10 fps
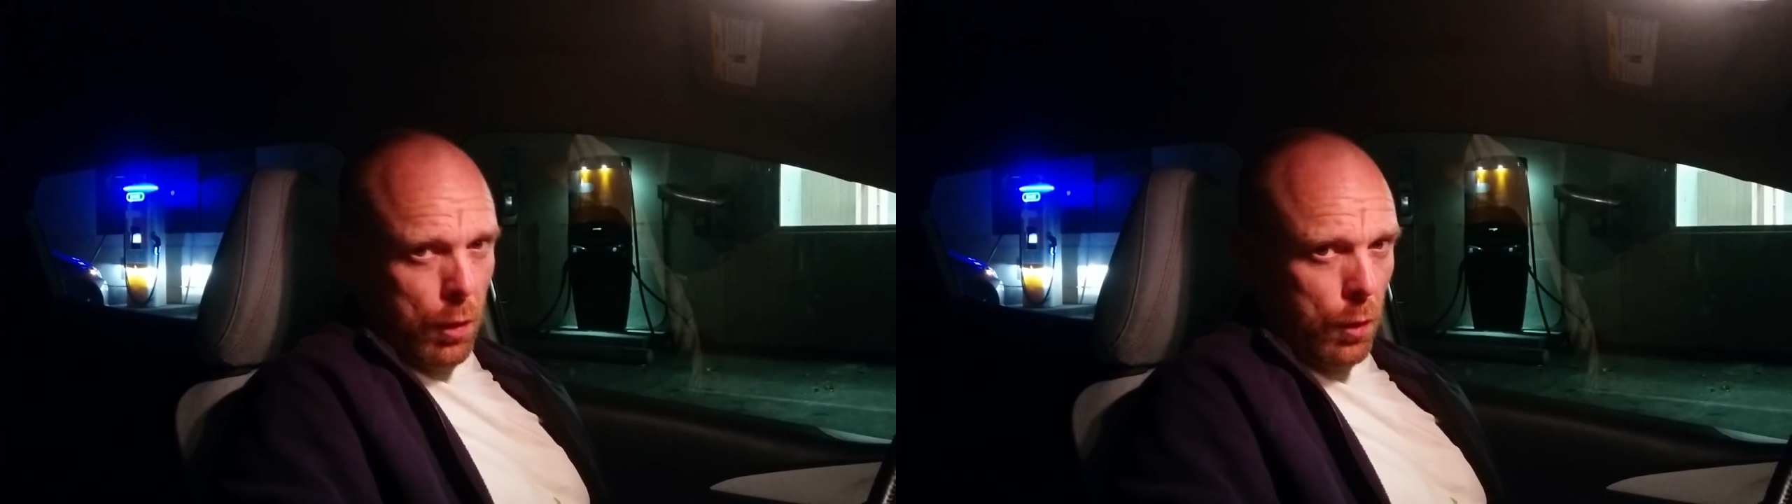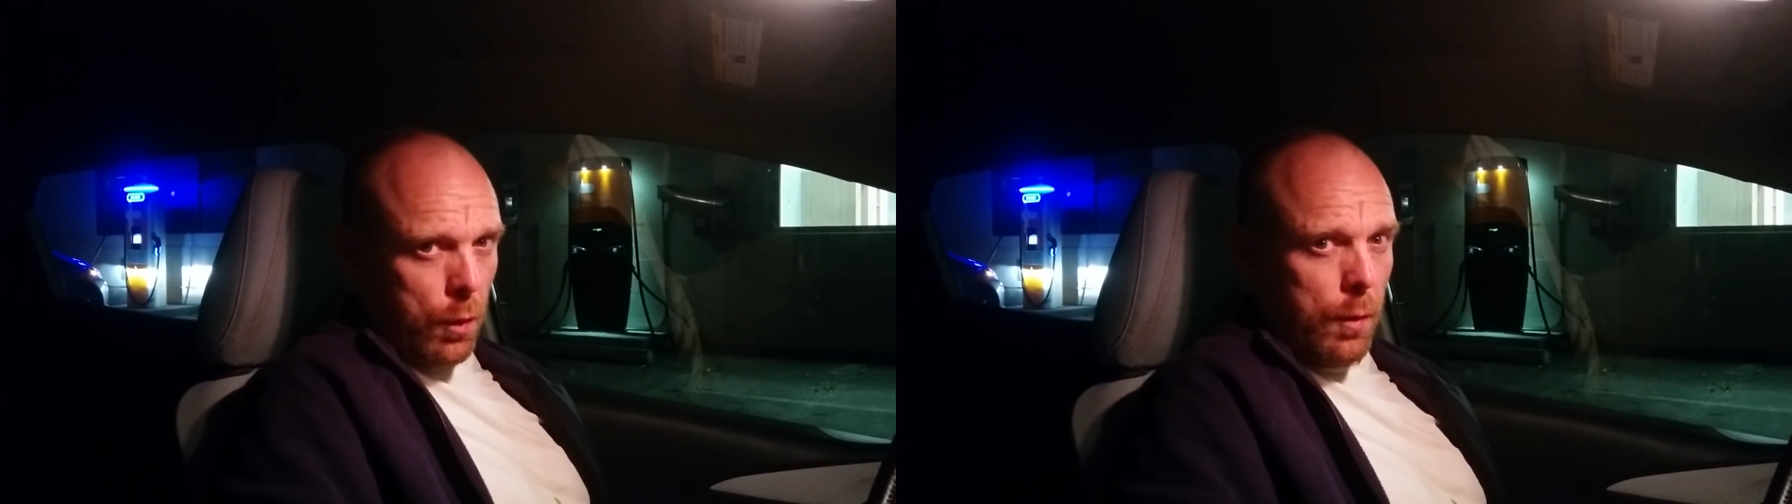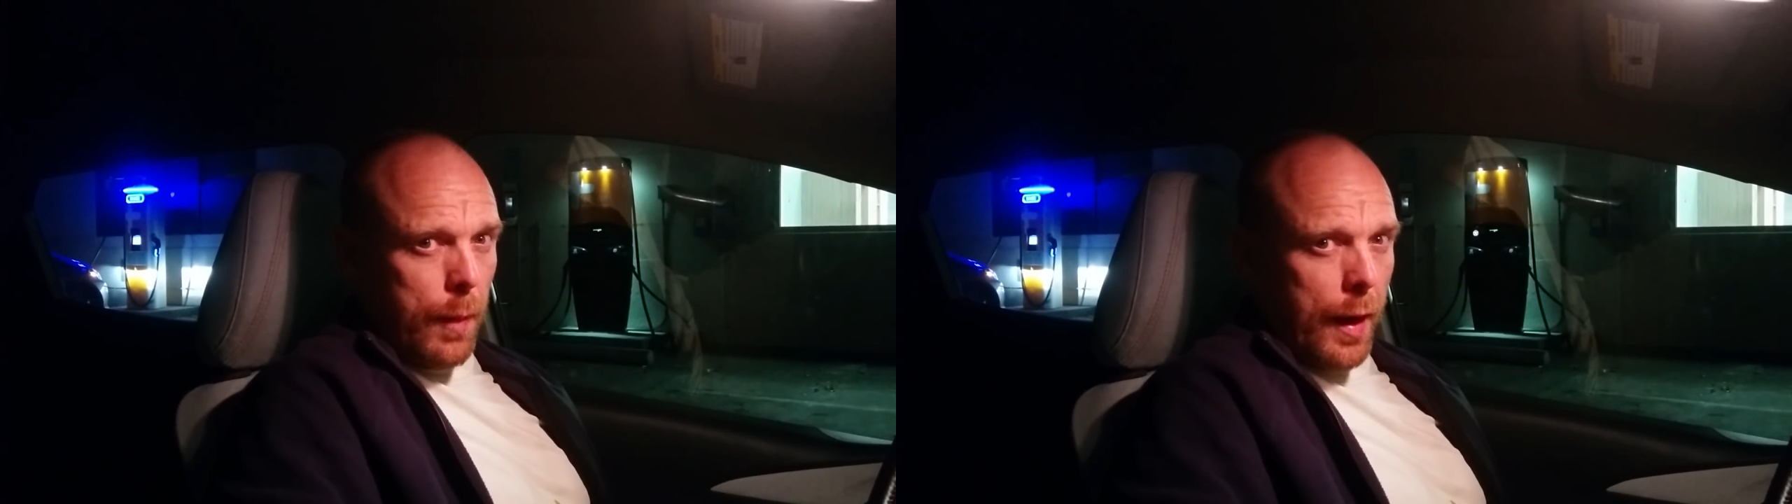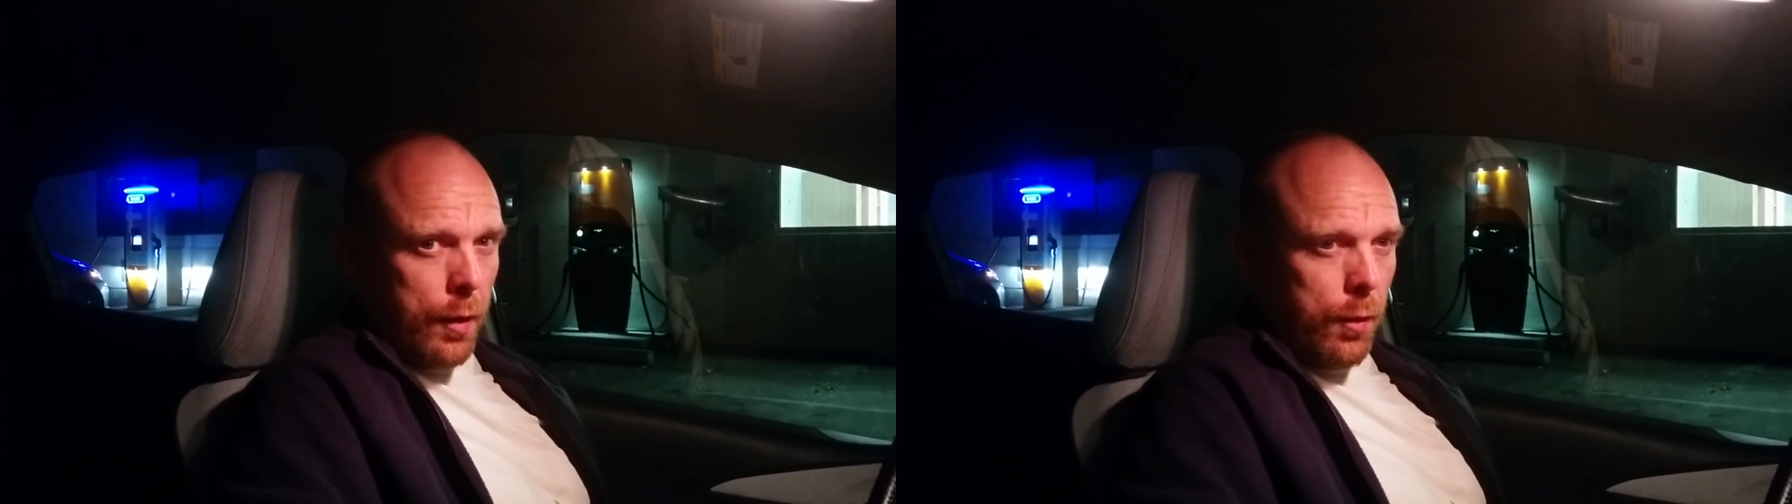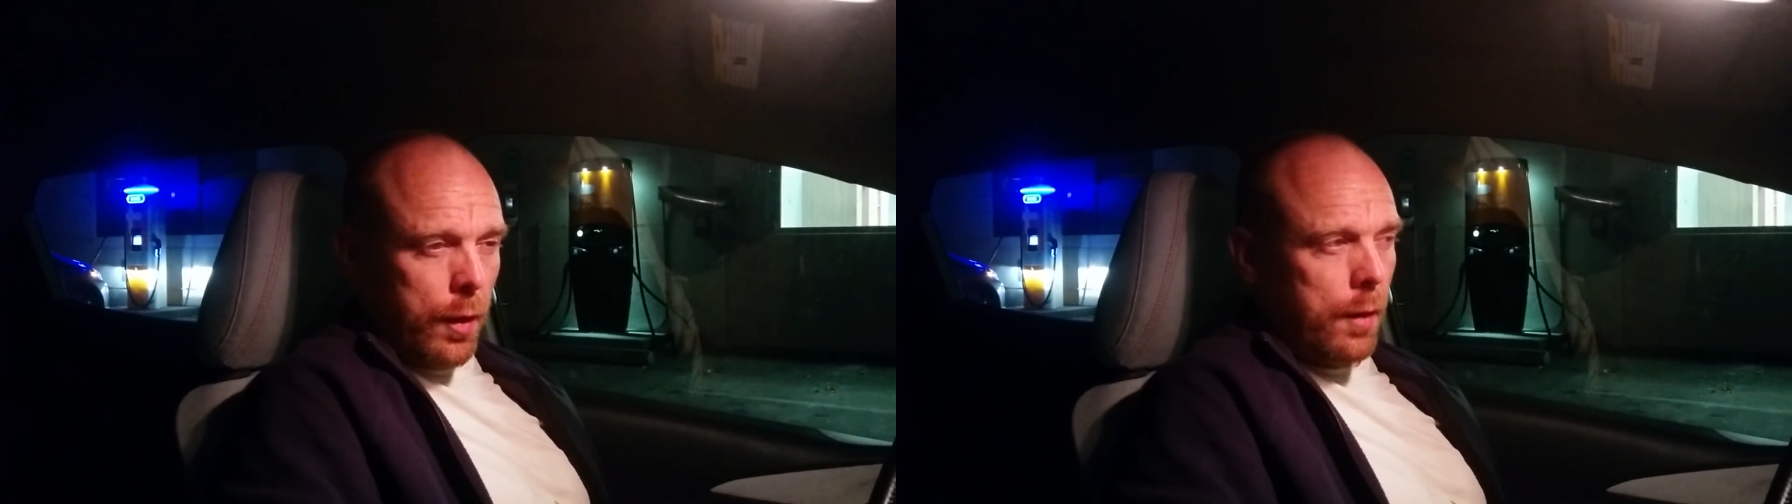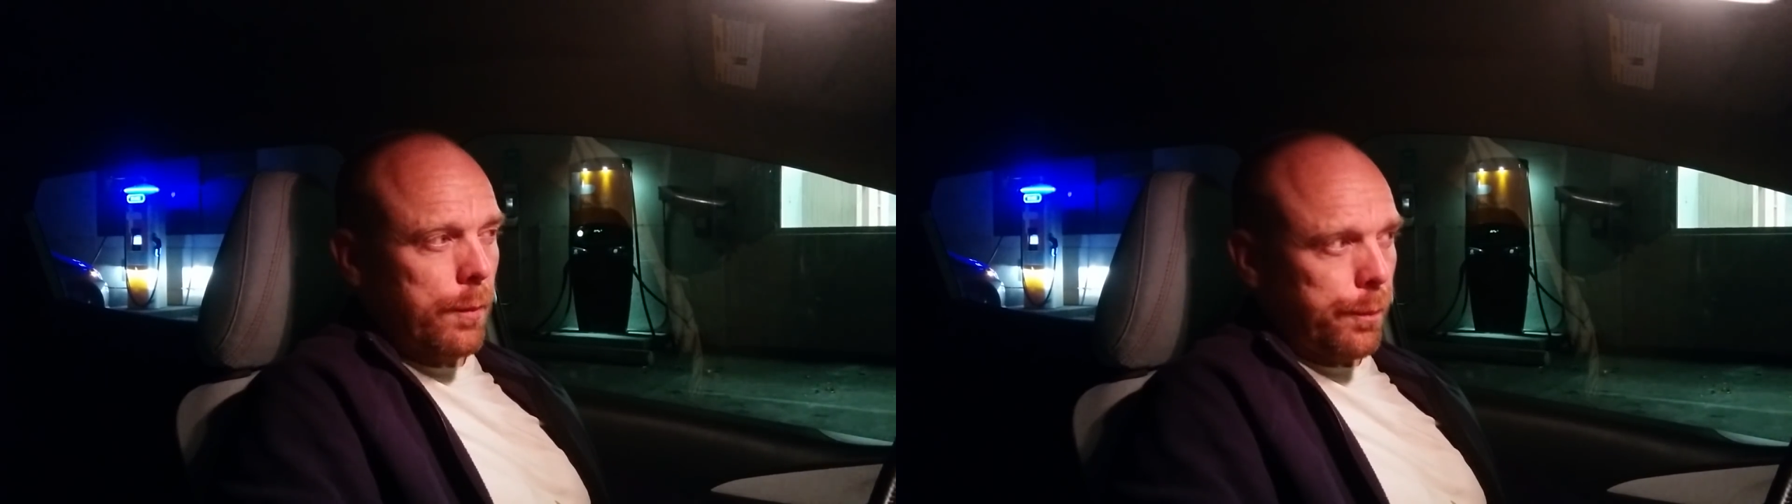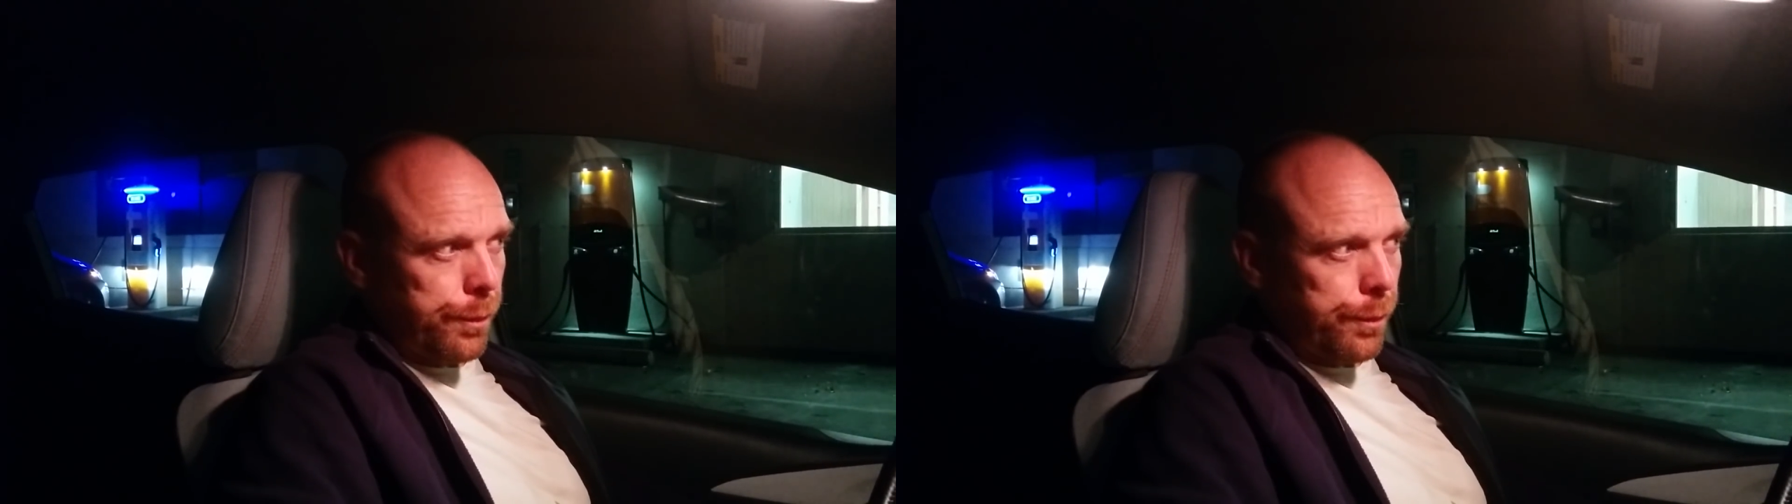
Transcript: lower battery,